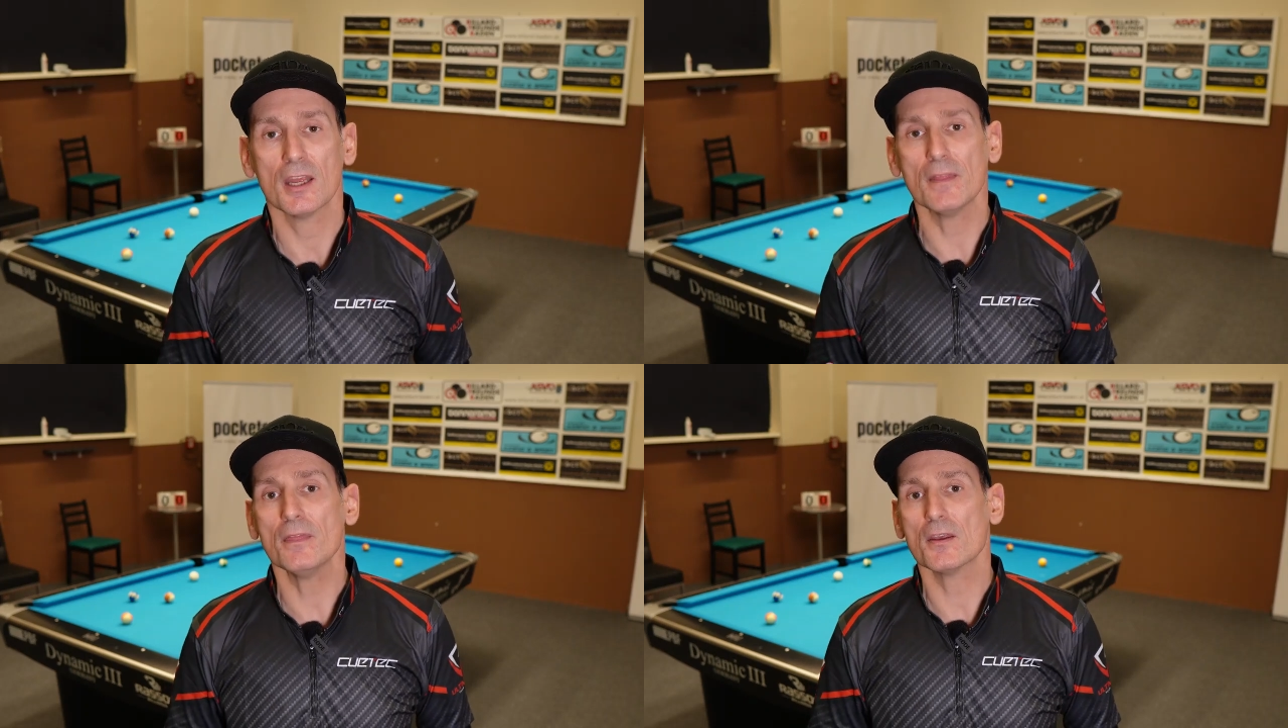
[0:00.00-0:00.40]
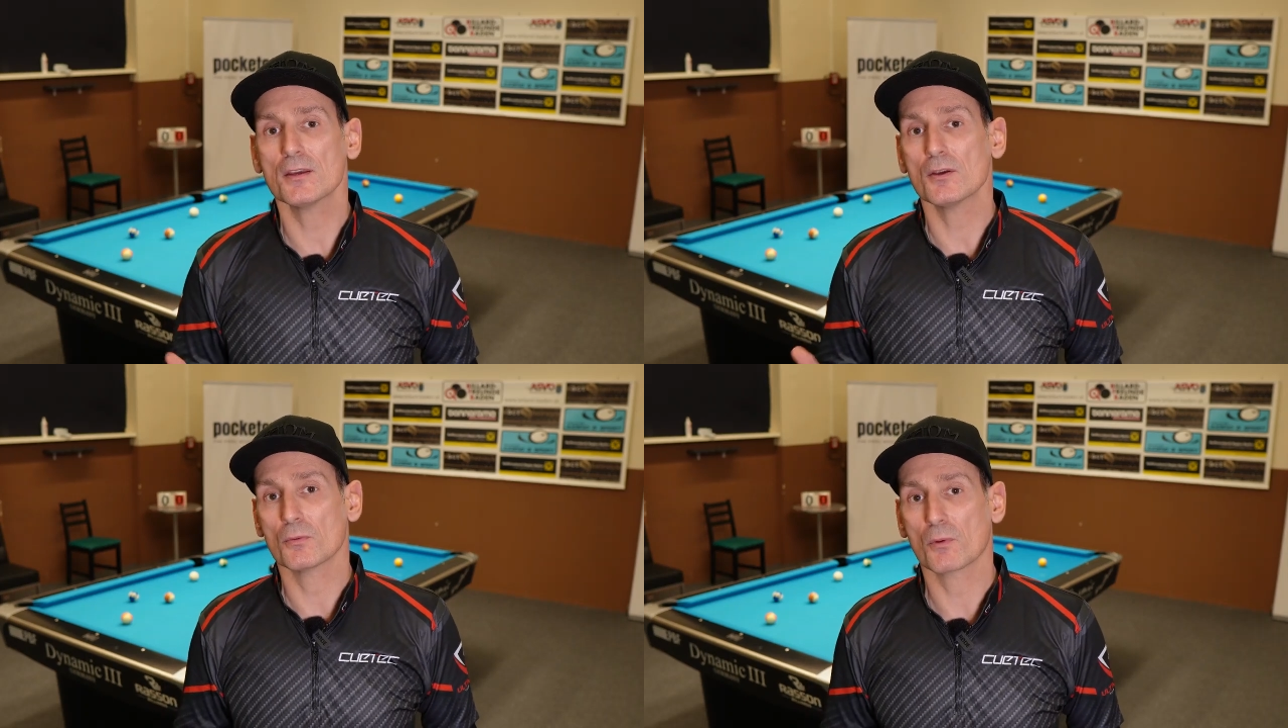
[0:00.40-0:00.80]
in
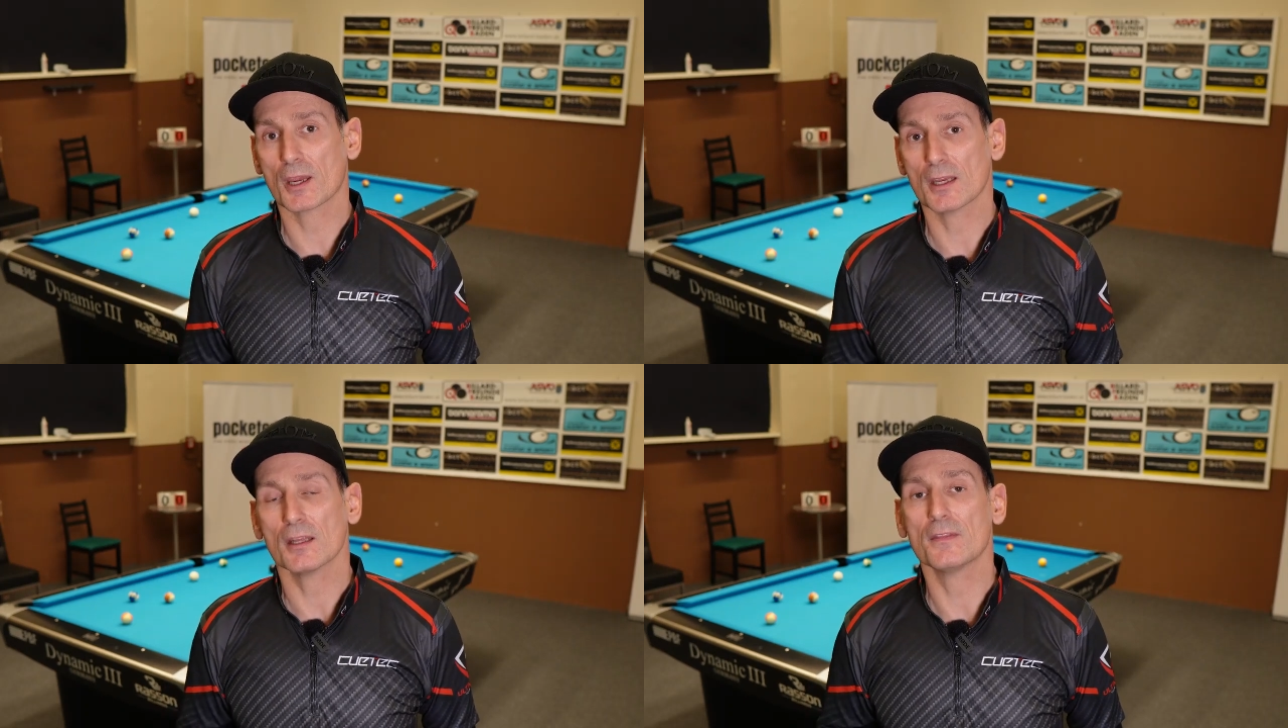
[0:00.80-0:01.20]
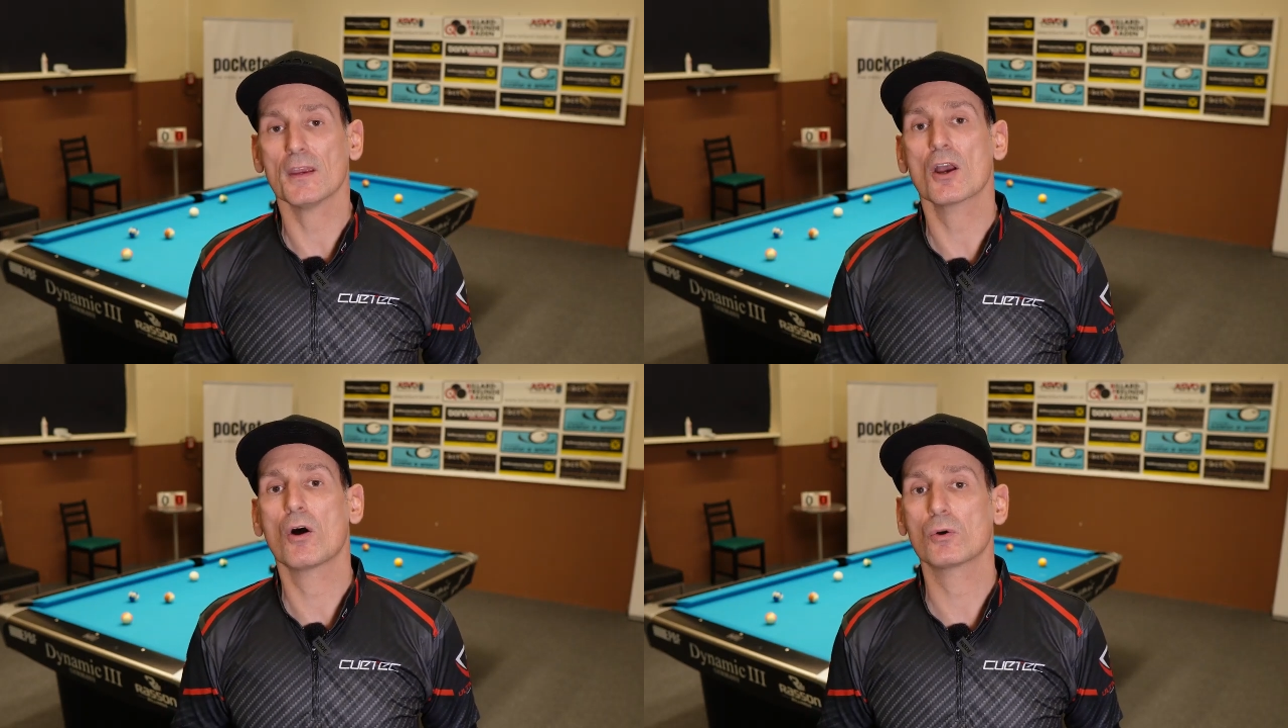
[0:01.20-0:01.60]
the way
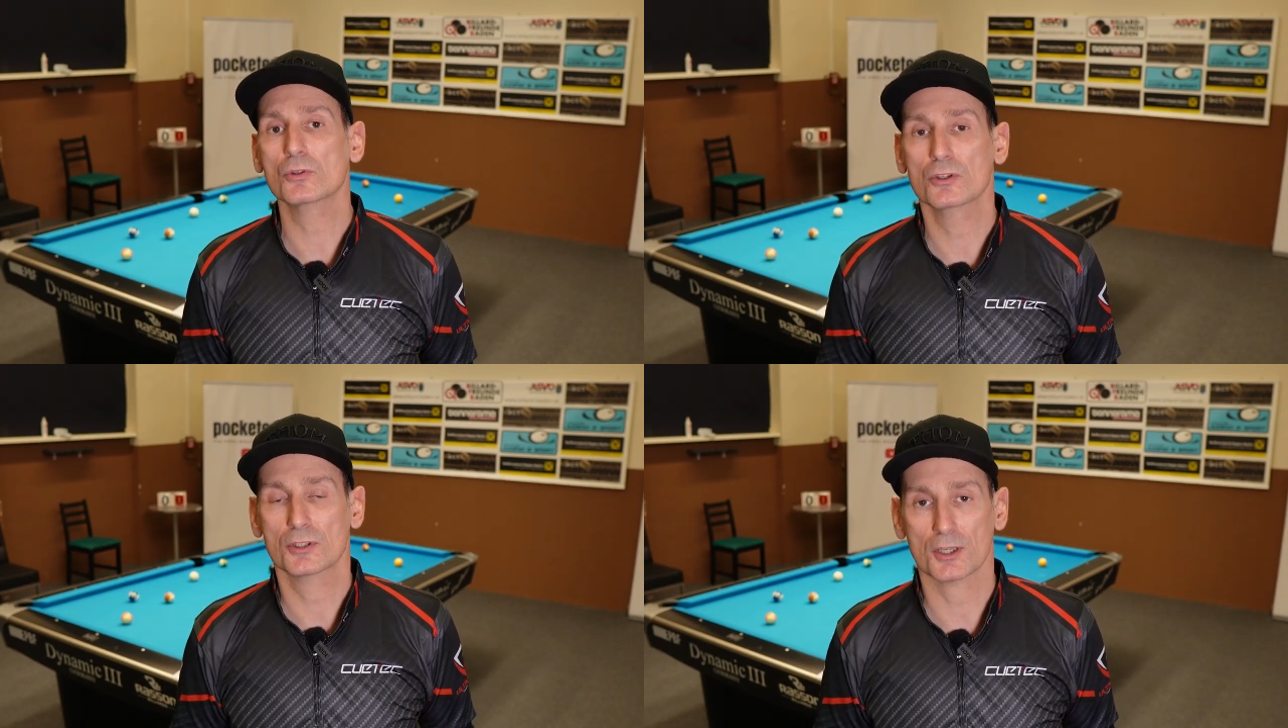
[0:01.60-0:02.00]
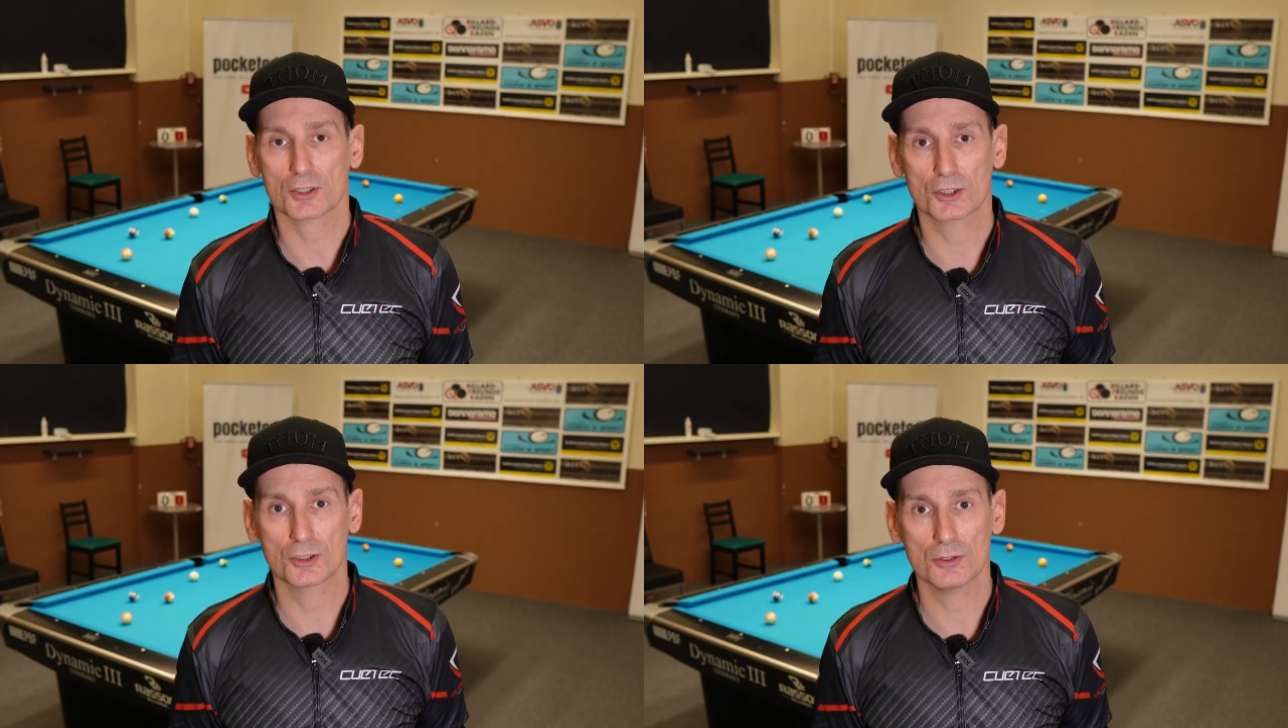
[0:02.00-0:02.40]
they hold their
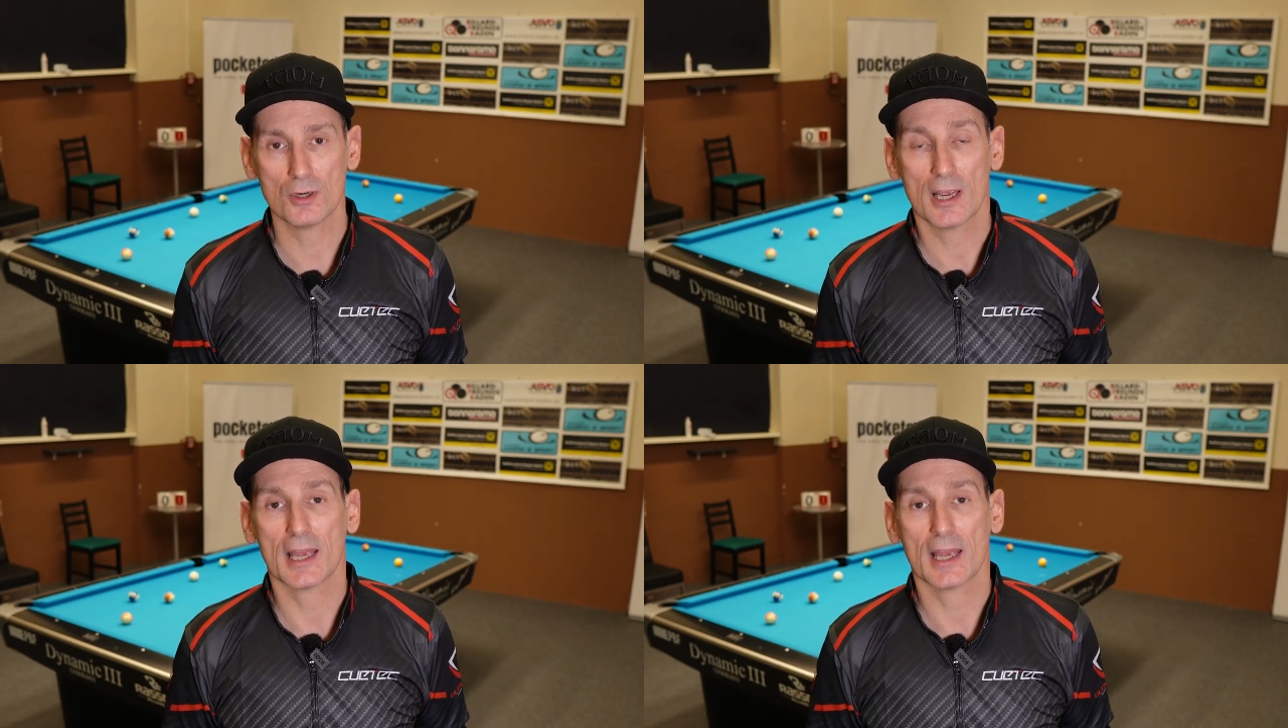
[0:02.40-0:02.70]
cue